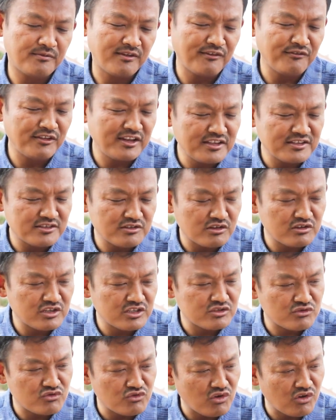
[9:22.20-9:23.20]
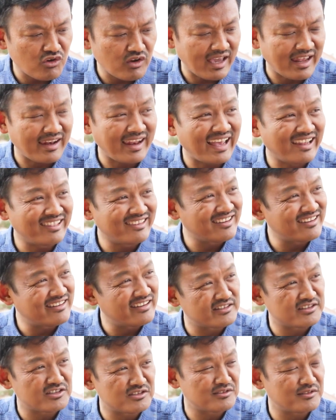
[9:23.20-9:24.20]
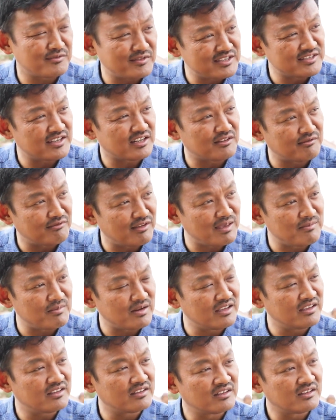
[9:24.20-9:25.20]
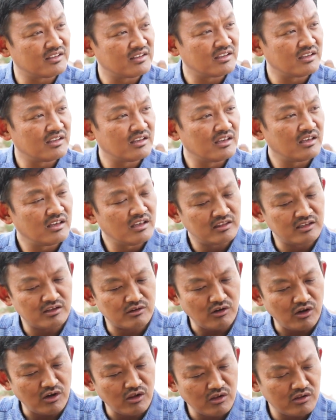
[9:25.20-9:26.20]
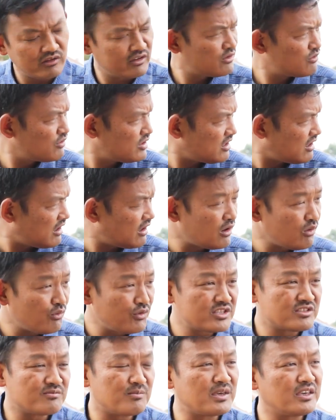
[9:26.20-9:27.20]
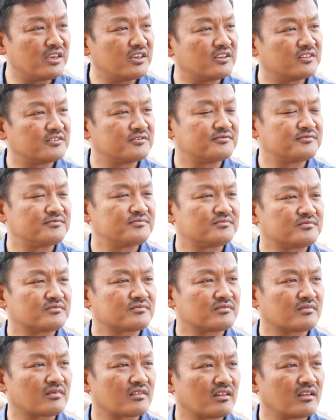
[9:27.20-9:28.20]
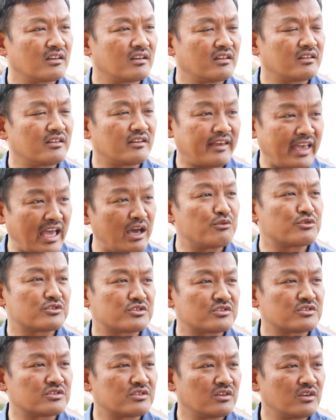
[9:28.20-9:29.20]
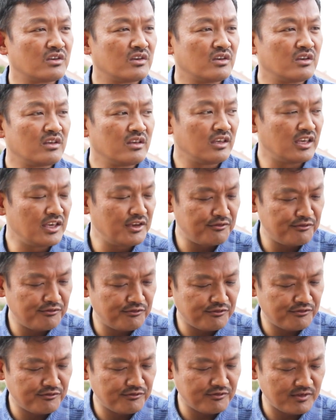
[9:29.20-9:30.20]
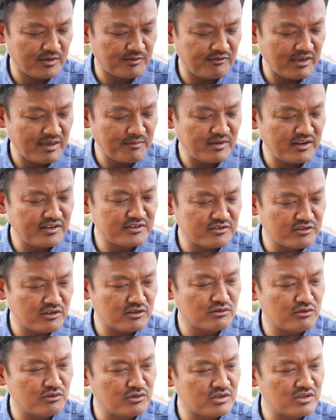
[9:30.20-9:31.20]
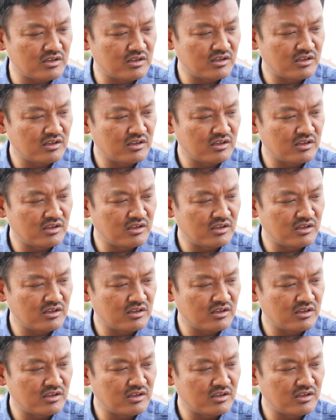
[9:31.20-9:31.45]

family is not strong and healthy relationship inside the family, there will always be the chaos. If a family is not good,